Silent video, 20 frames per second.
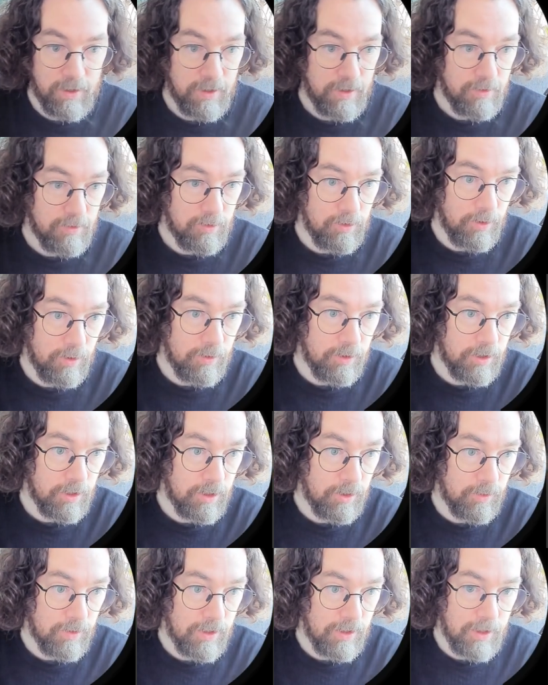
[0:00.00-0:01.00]
So I'm going to
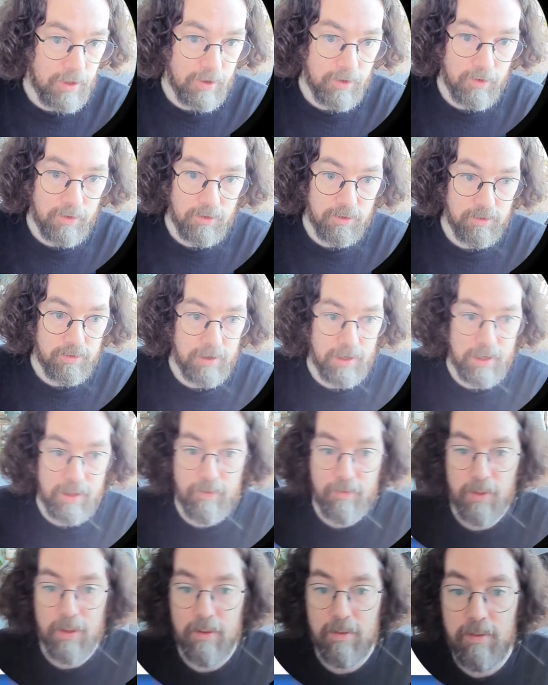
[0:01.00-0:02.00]
go here and just
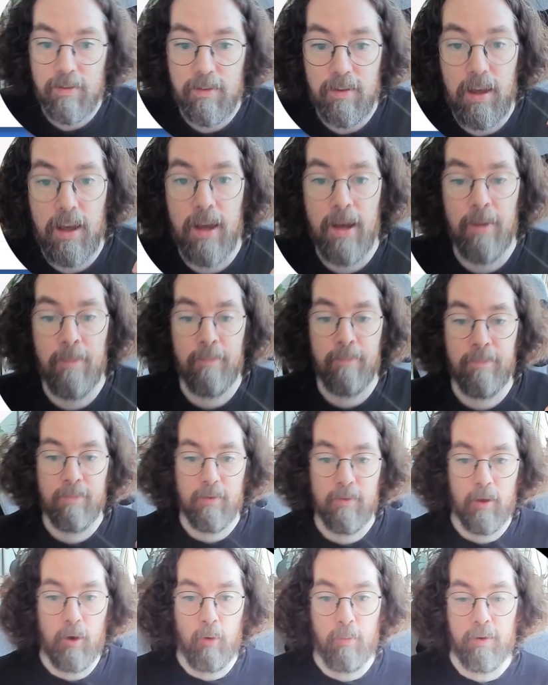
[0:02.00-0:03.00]
leave this
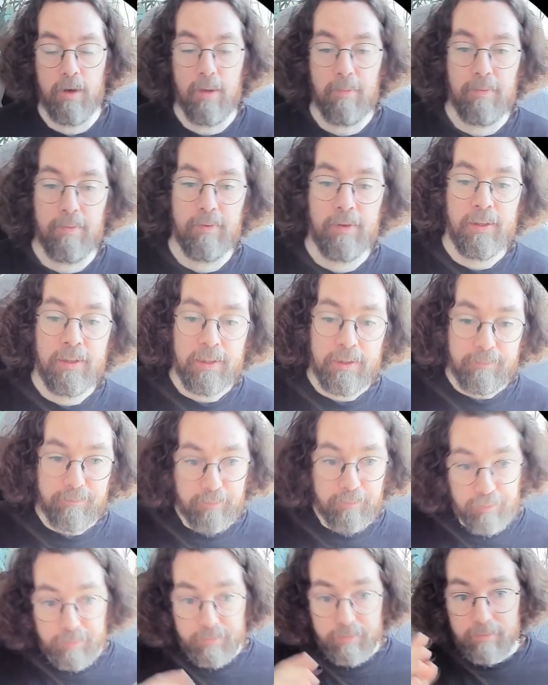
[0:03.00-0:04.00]
open up.
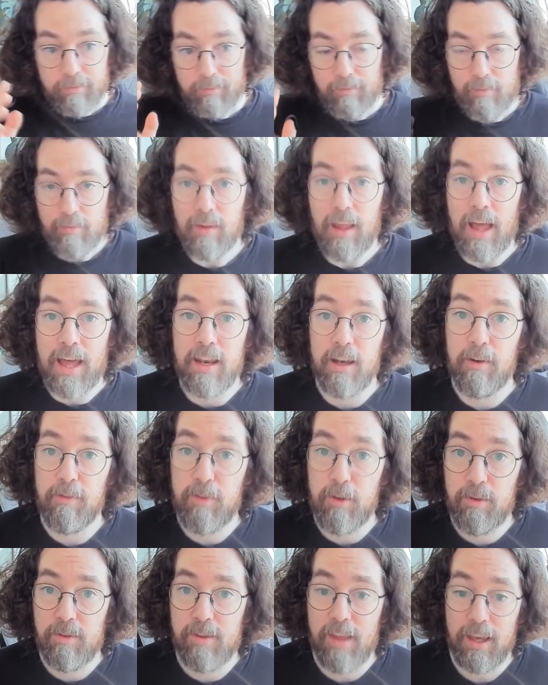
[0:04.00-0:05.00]
And in a
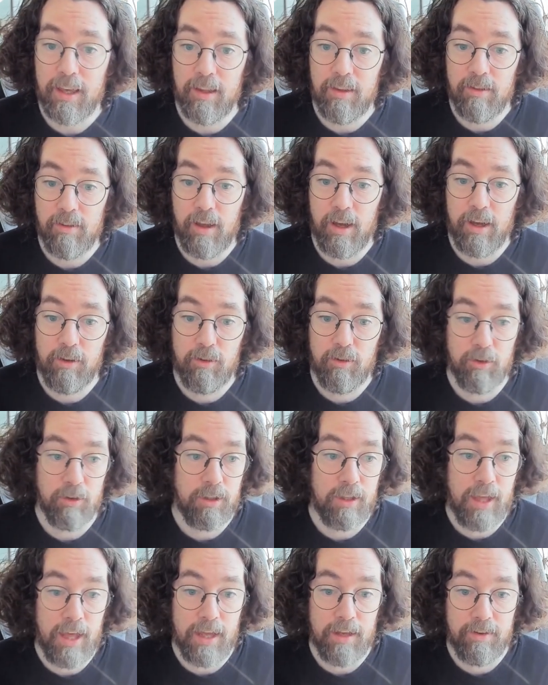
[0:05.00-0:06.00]
few seconds, I
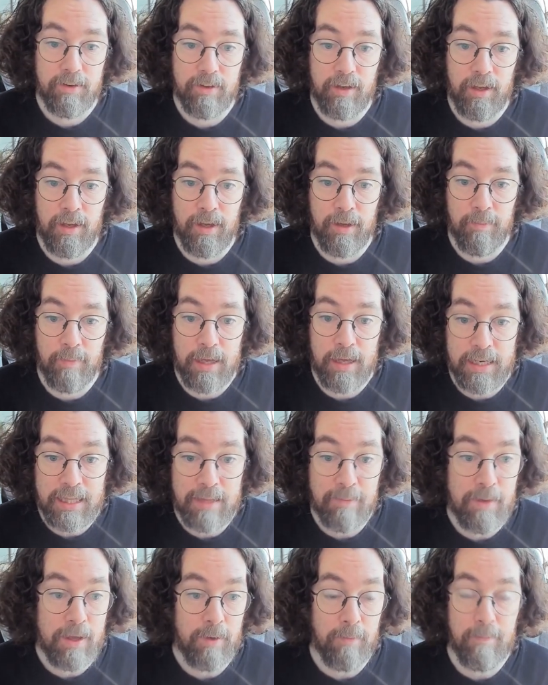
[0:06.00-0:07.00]
should get an
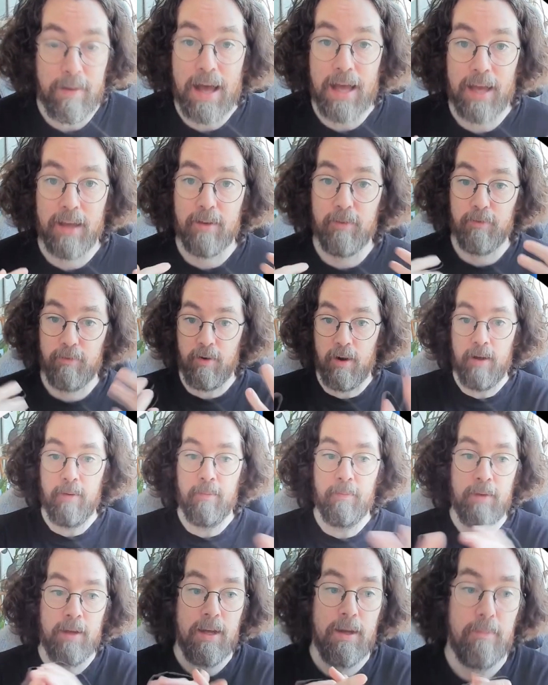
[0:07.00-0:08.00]
email back
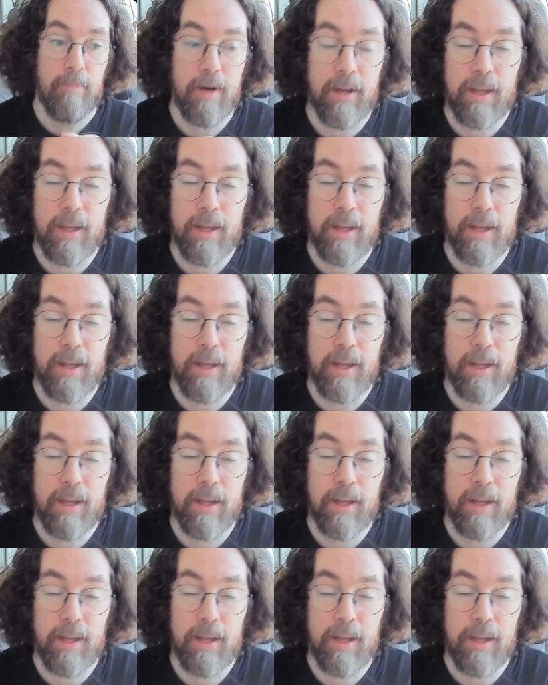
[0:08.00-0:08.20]
from my